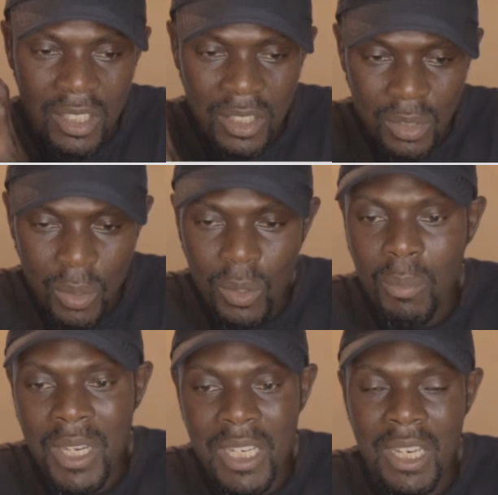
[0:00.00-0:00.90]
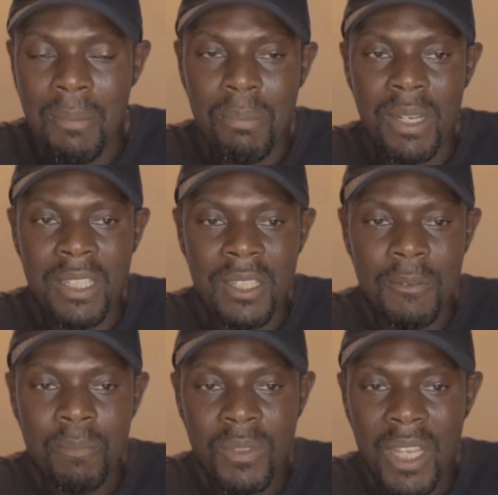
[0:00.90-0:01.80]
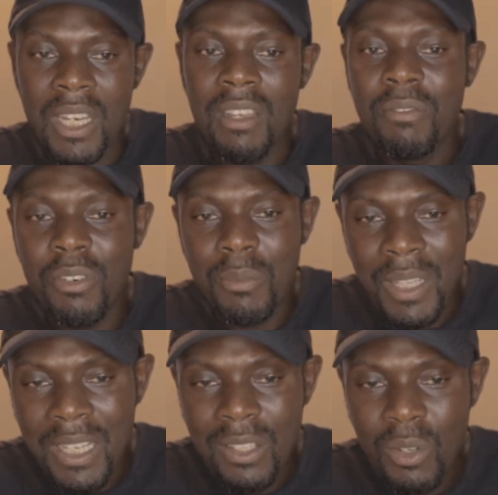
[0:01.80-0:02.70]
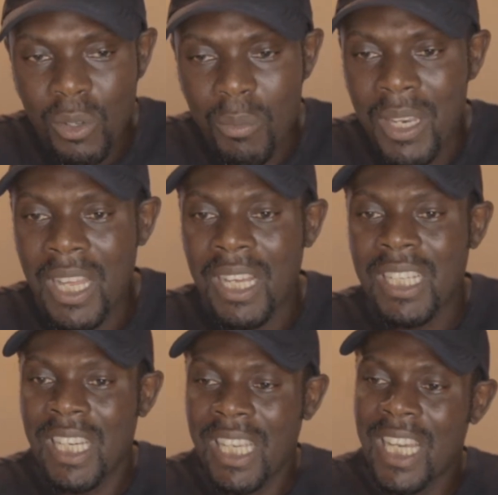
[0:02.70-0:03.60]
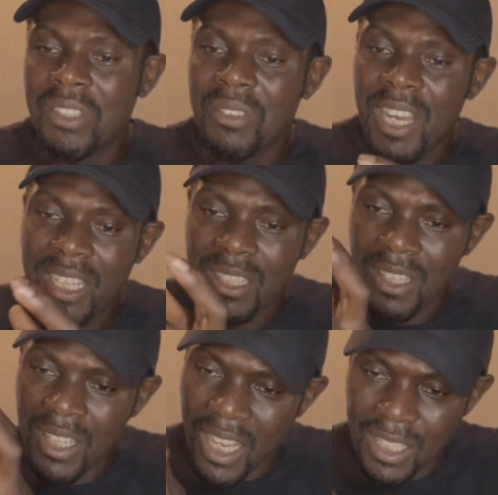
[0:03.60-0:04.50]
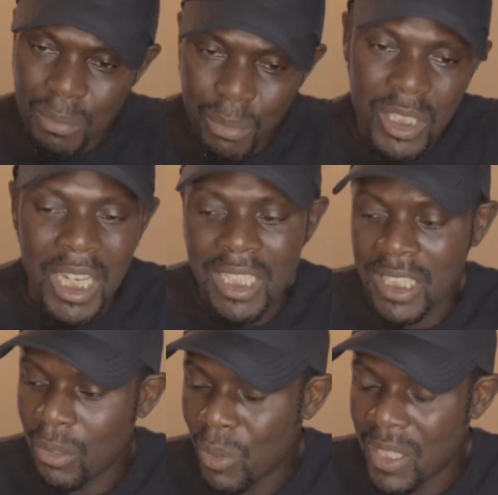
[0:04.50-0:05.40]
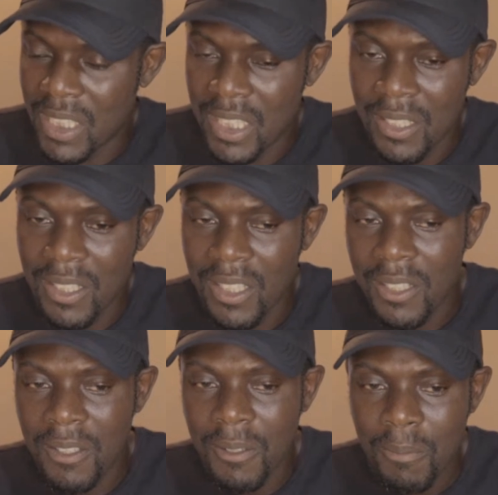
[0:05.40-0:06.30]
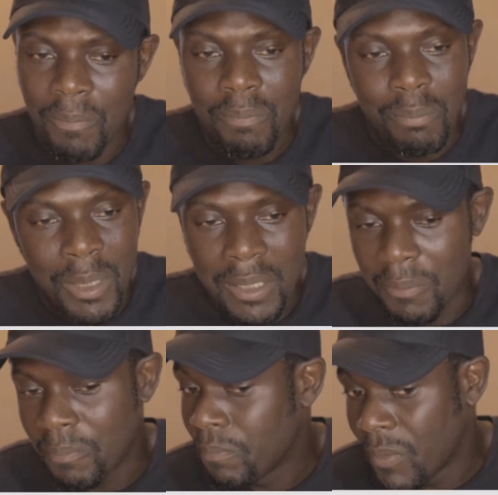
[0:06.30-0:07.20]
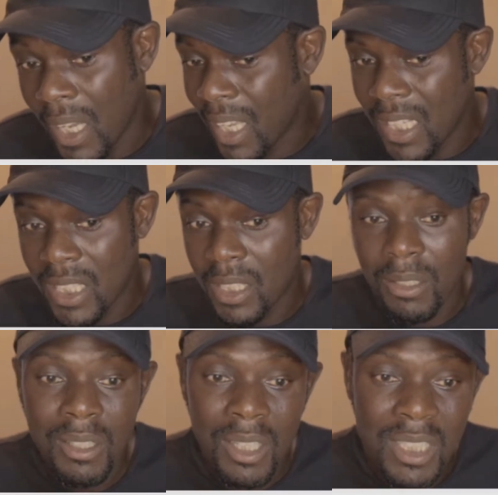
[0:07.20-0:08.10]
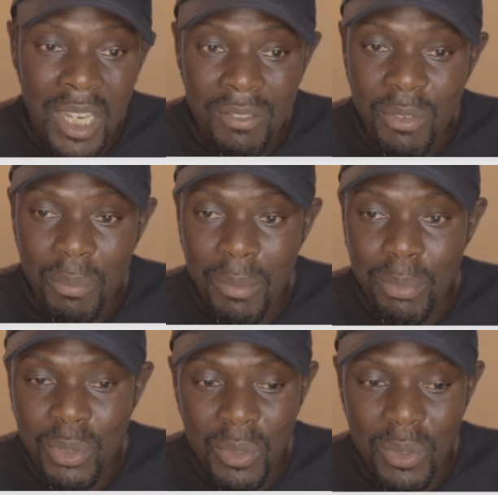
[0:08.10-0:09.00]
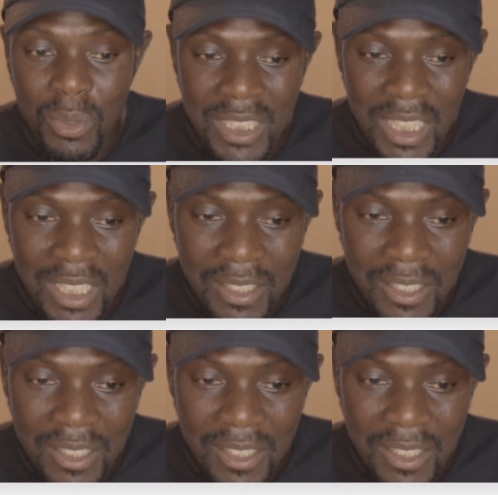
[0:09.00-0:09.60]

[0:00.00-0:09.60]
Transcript: document template, and then from that document now they can write as much as they want. But I guess it's hard for people to understand.